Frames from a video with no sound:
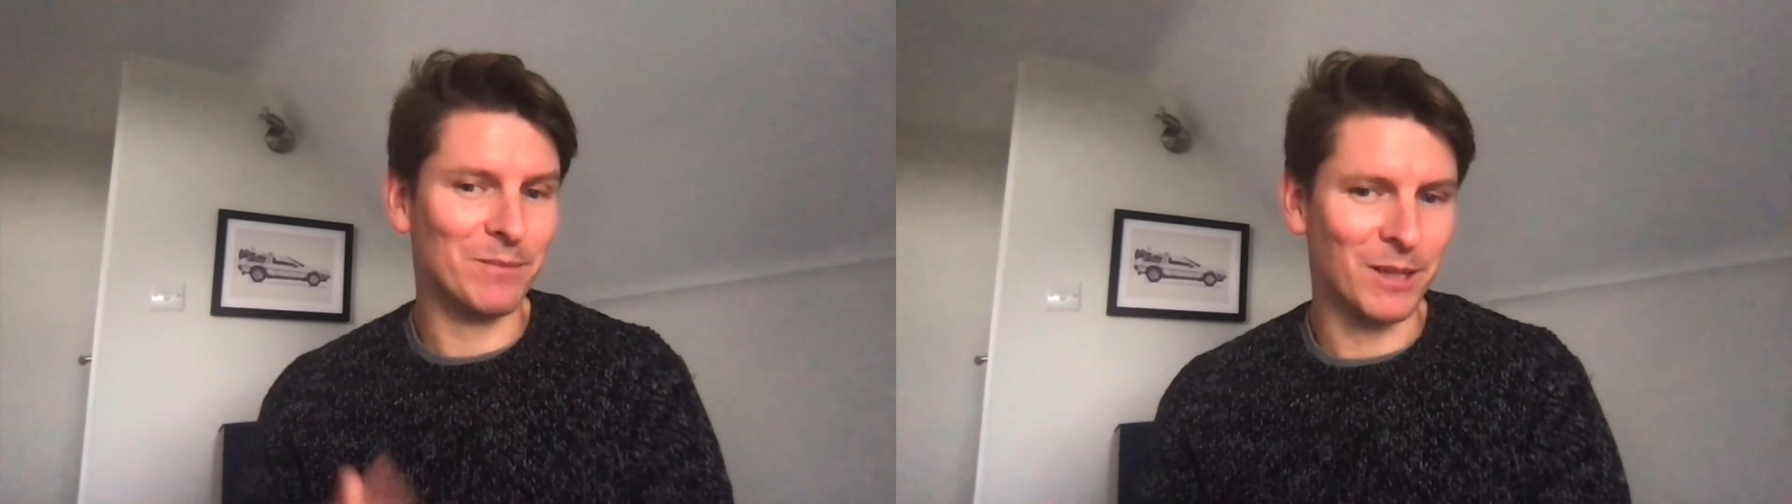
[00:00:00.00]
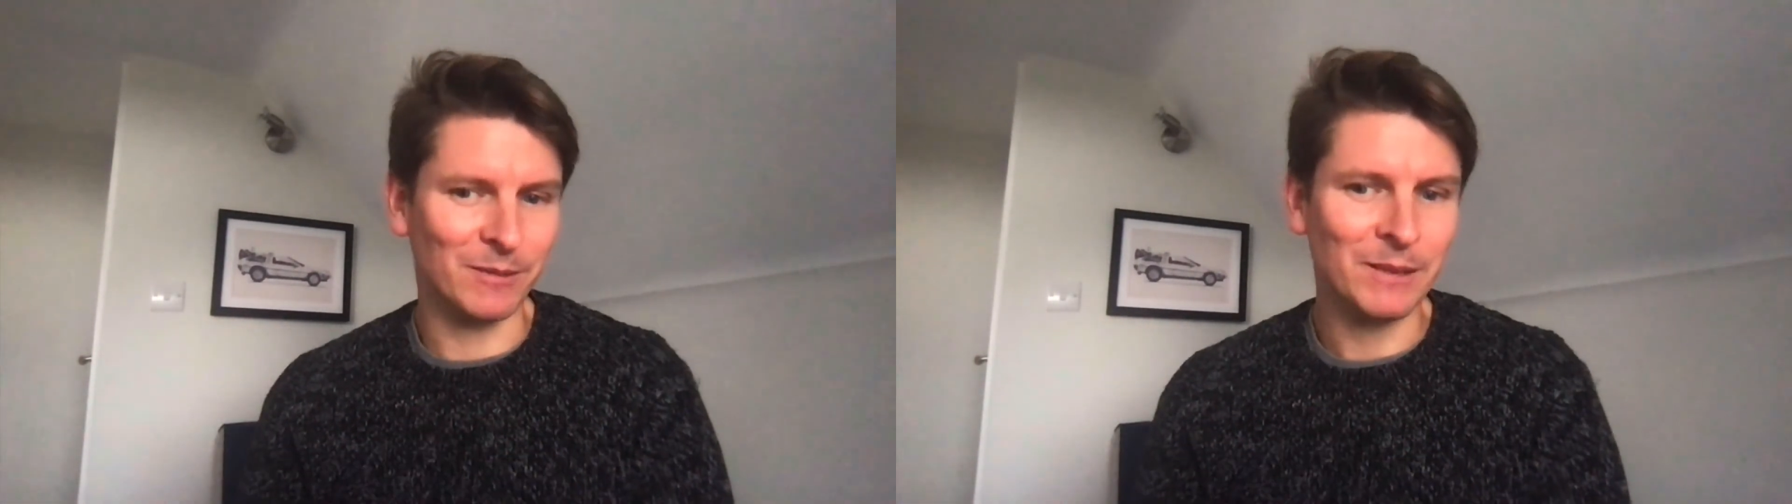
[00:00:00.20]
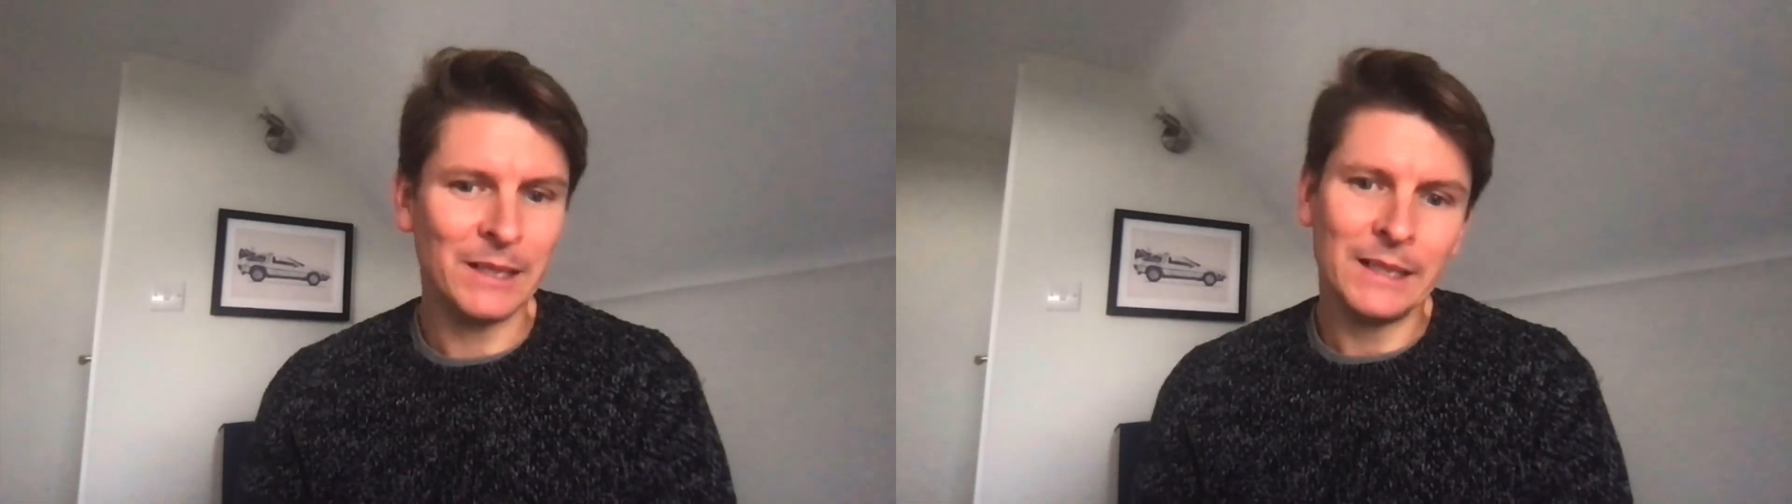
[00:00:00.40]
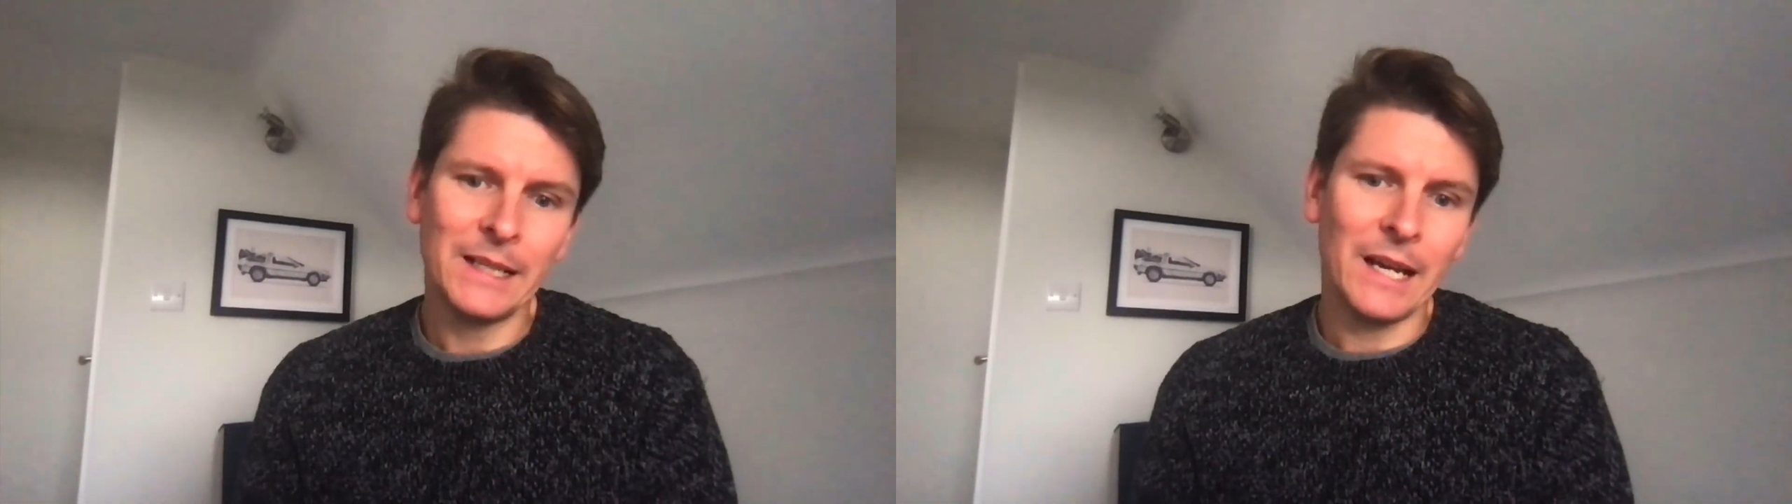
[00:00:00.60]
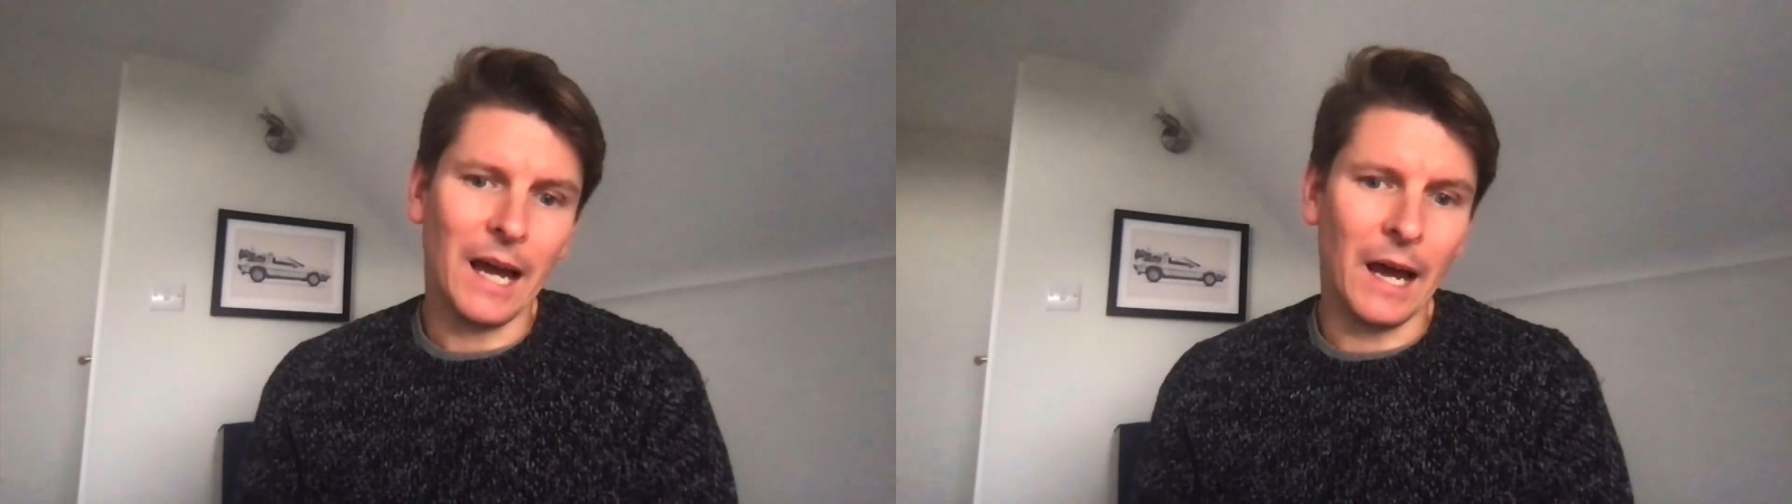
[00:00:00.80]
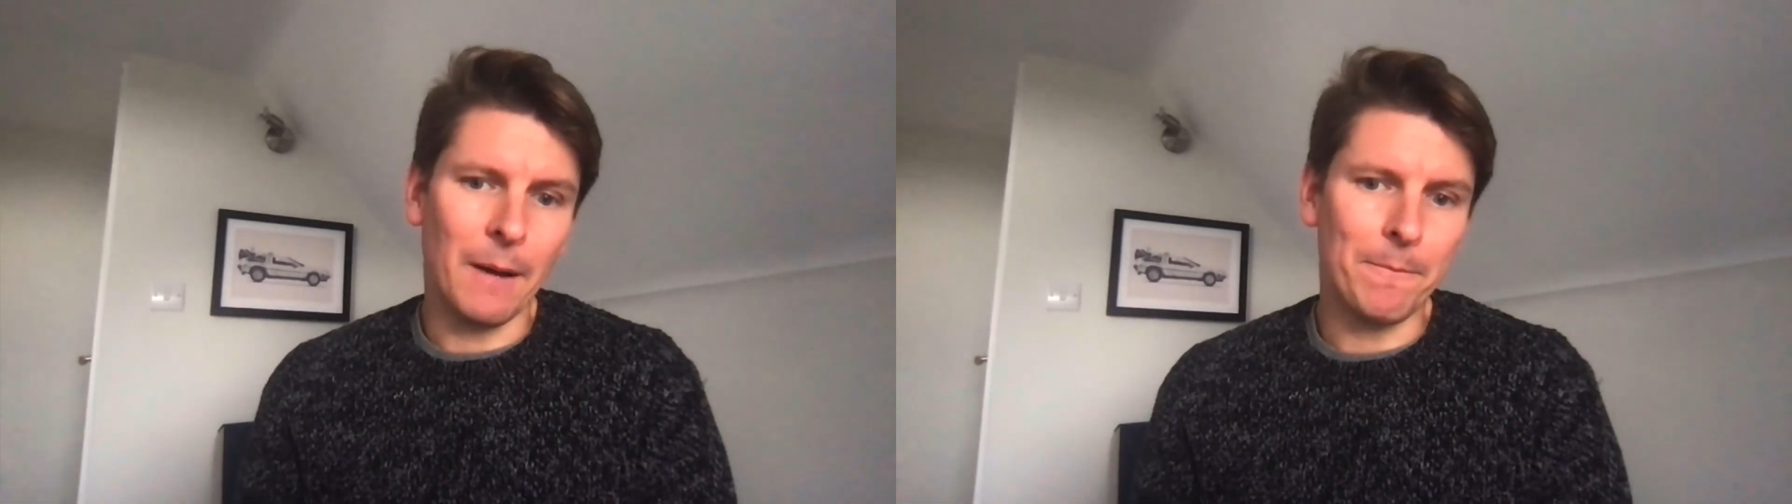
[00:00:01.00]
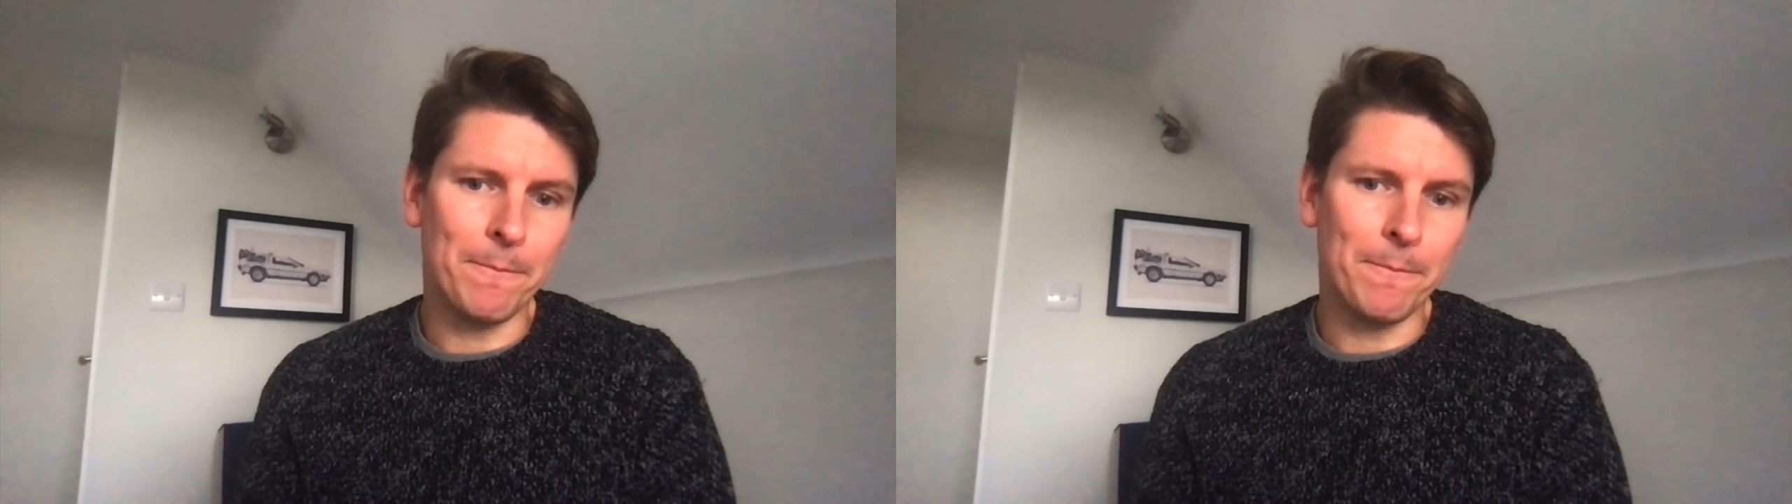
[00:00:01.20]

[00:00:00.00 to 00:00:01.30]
So, I